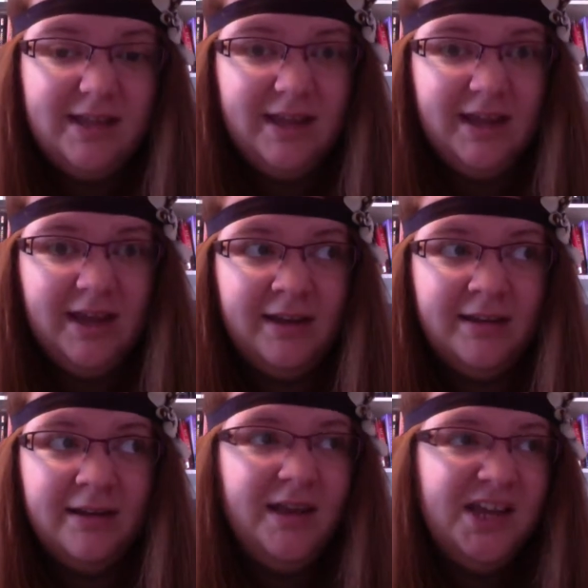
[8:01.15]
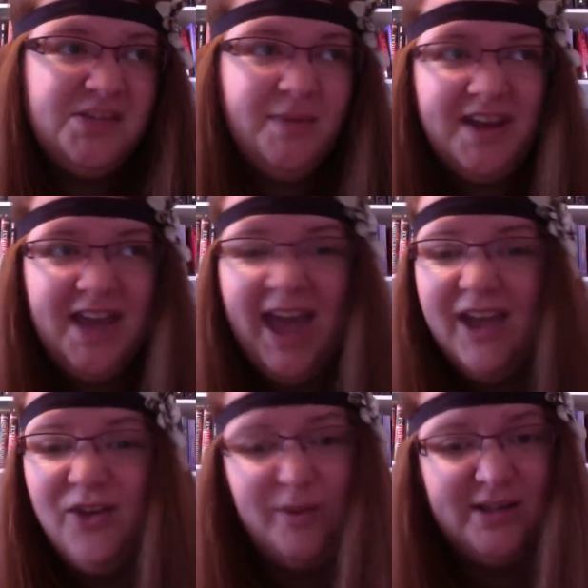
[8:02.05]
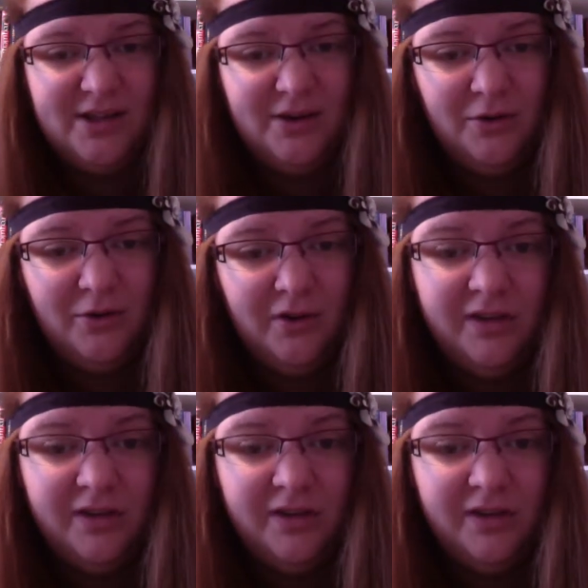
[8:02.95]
and it's about a guy who picks on a girl.